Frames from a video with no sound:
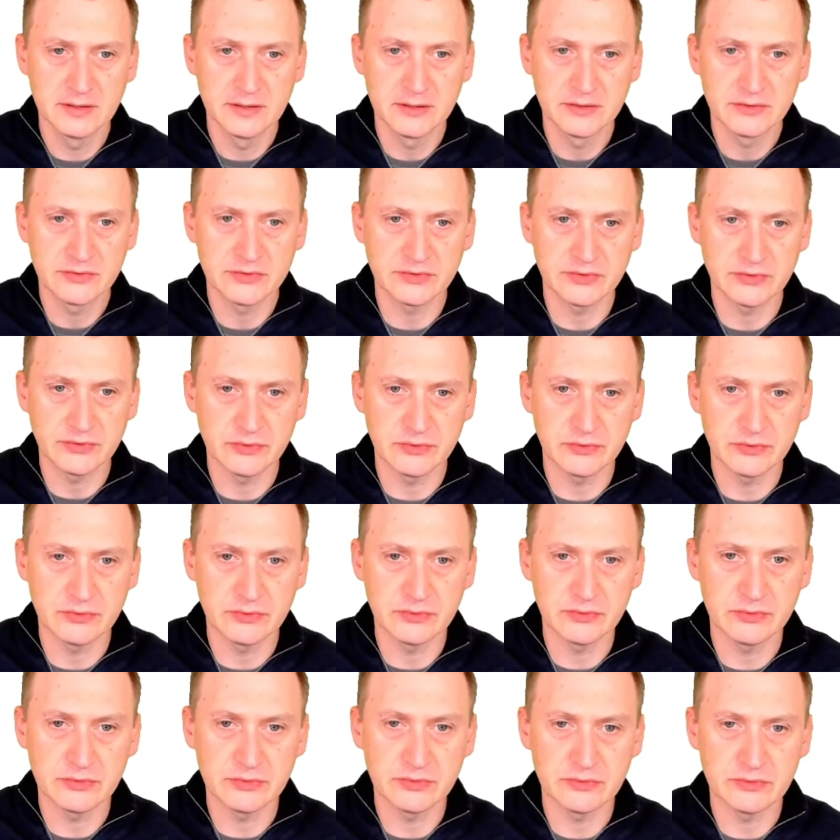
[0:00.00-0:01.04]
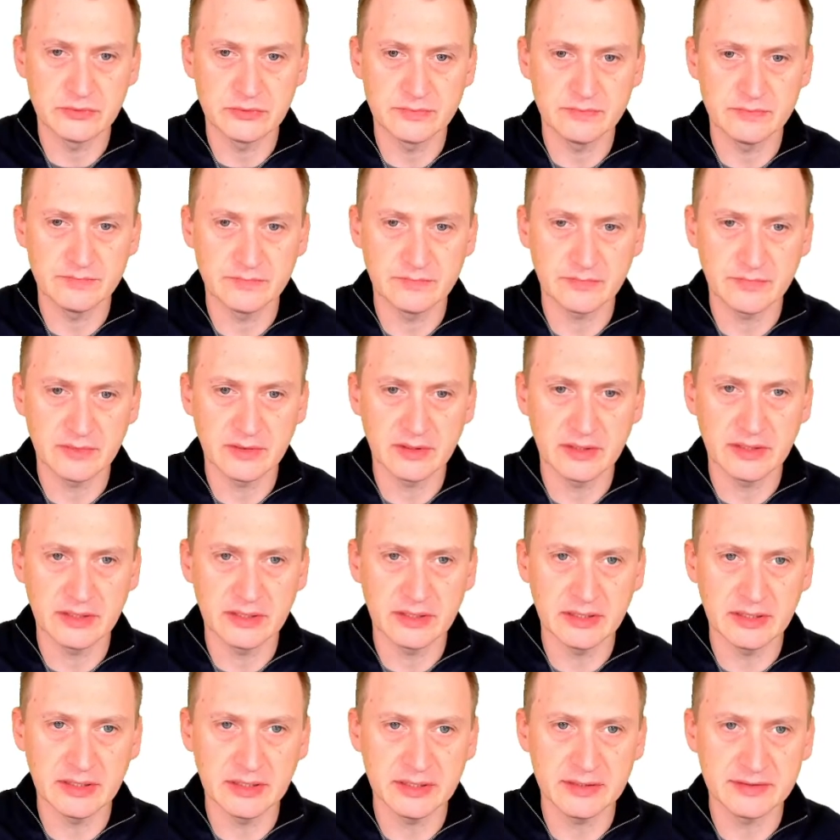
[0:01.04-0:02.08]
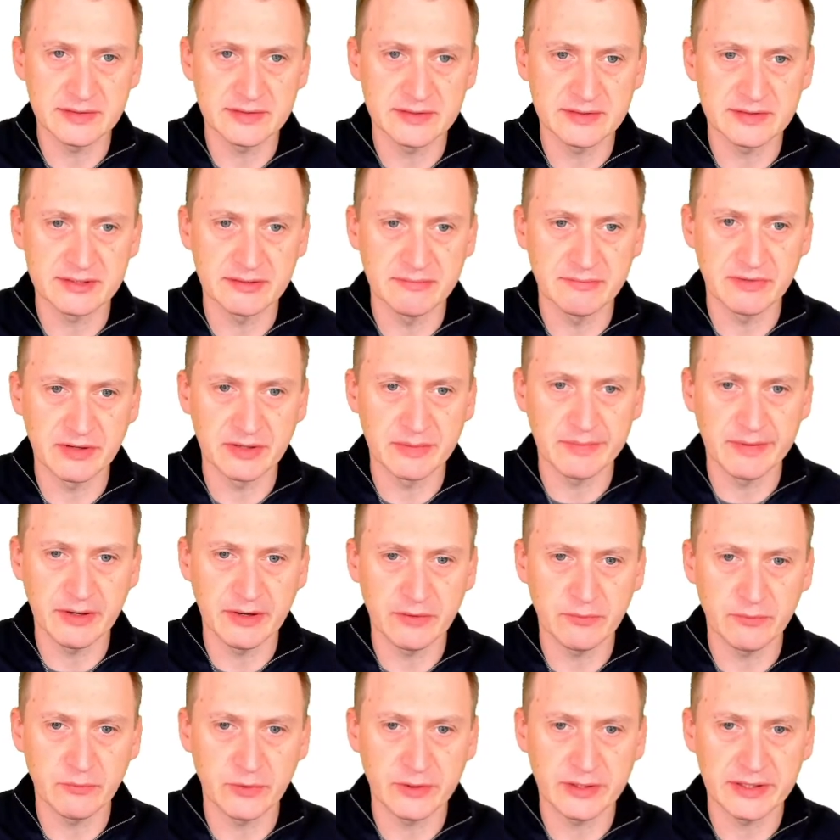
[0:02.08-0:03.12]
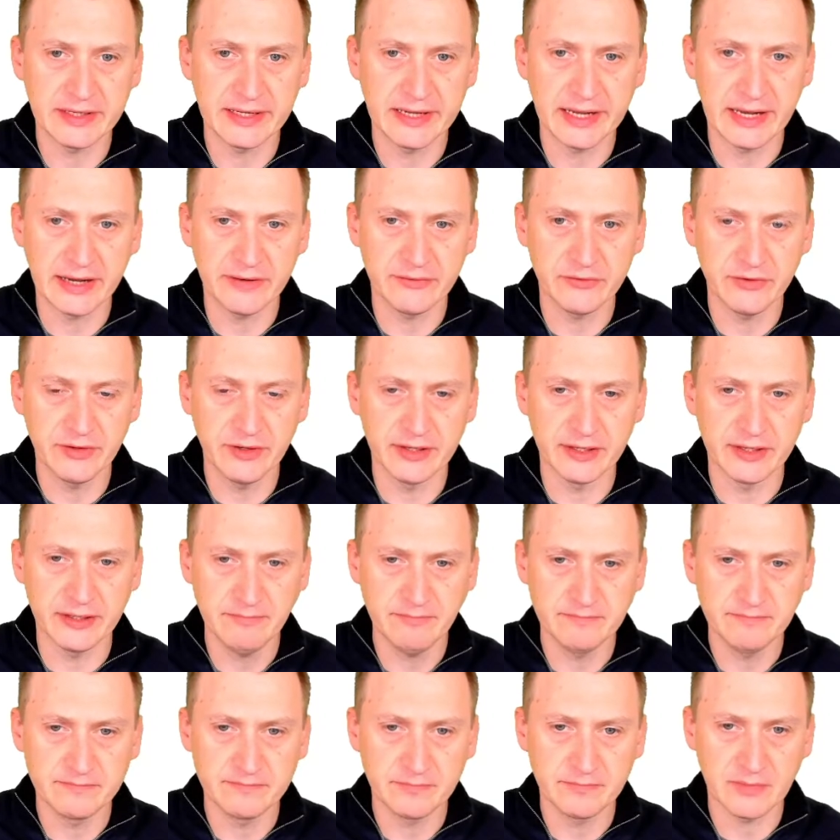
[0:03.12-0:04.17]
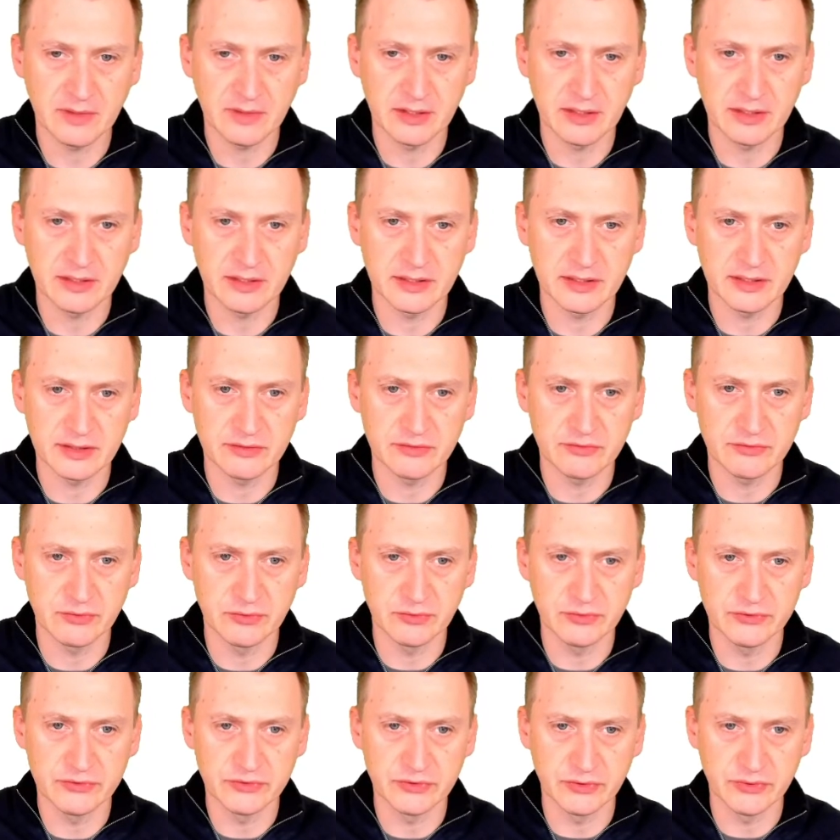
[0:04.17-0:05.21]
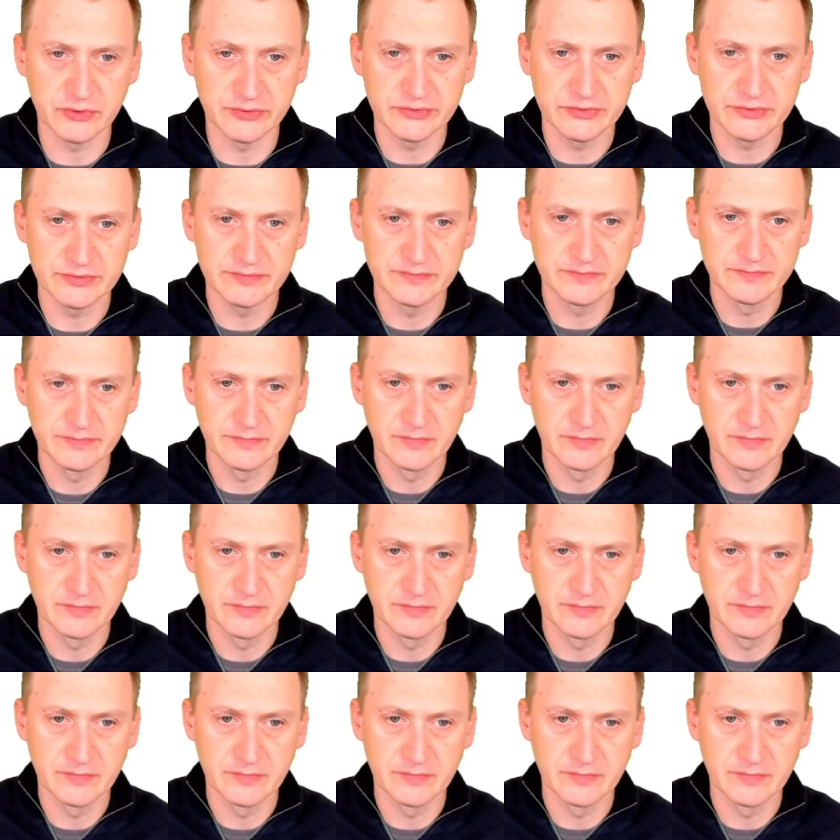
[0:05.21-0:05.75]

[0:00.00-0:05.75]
So here it says something about what they have today, sole source.